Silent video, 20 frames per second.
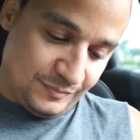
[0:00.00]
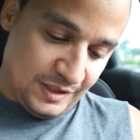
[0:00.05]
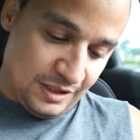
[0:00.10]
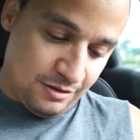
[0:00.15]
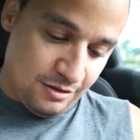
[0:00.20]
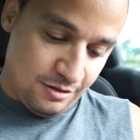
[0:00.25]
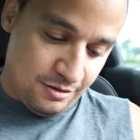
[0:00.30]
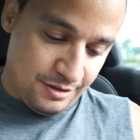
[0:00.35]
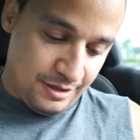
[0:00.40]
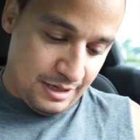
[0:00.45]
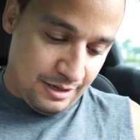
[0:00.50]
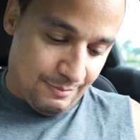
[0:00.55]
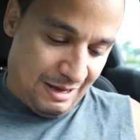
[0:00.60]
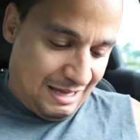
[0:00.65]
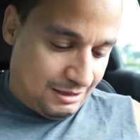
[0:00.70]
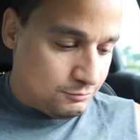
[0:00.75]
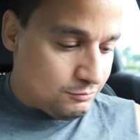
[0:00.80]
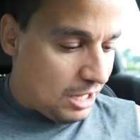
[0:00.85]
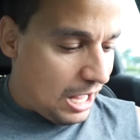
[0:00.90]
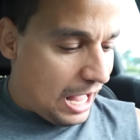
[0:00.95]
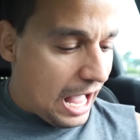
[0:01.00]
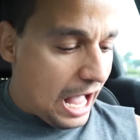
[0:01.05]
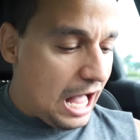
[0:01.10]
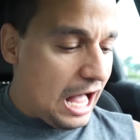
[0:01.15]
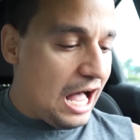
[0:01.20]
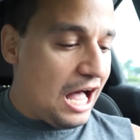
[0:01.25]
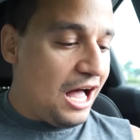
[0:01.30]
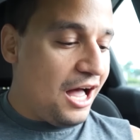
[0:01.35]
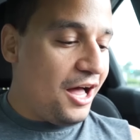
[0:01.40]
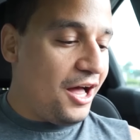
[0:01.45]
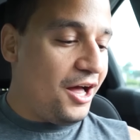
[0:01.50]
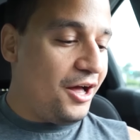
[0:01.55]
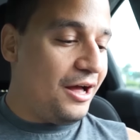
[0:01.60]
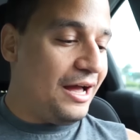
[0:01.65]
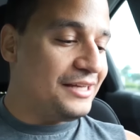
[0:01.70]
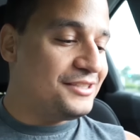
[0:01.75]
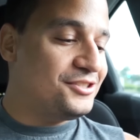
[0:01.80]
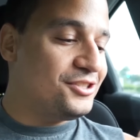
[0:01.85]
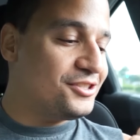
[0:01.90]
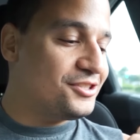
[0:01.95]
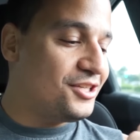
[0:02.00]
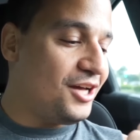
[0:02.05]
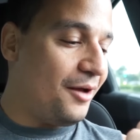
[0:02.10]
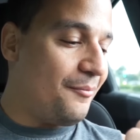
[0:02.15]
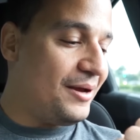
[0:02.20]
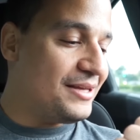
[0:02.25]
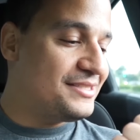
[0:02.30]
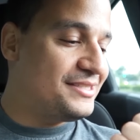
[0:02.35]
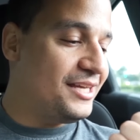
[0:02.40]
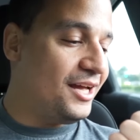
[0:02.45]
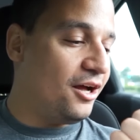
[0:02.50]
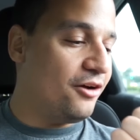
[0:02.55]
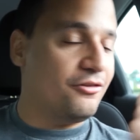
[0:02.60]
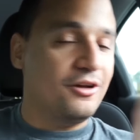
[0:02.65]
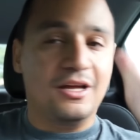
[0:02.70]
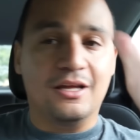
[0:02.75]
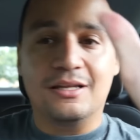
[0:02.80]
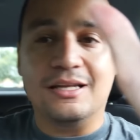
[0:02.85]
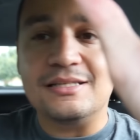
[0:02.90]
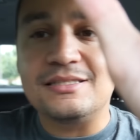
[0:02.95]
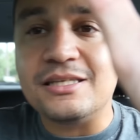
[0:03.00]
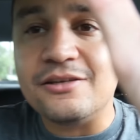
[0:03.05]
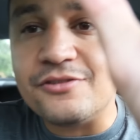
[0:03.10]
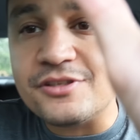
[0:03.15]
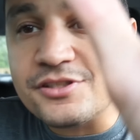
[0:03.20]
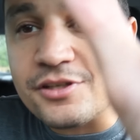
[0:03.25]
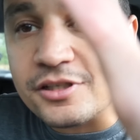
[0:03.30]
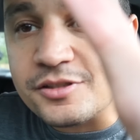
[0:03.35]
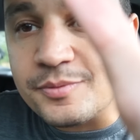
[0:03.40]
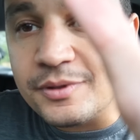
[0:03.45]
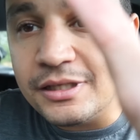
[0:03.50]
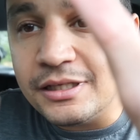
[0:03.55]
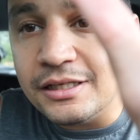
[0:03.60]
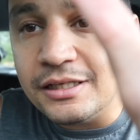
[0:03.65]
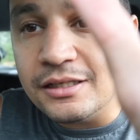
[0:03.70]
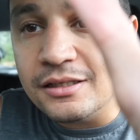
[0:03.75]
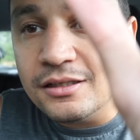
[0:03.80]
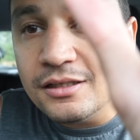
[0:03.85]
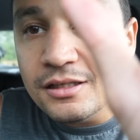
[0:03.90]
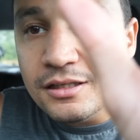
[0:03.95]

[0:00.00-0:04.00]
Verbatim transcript: Oh yeah. Oh, I just cut myself. Let's see if it starts bleeding.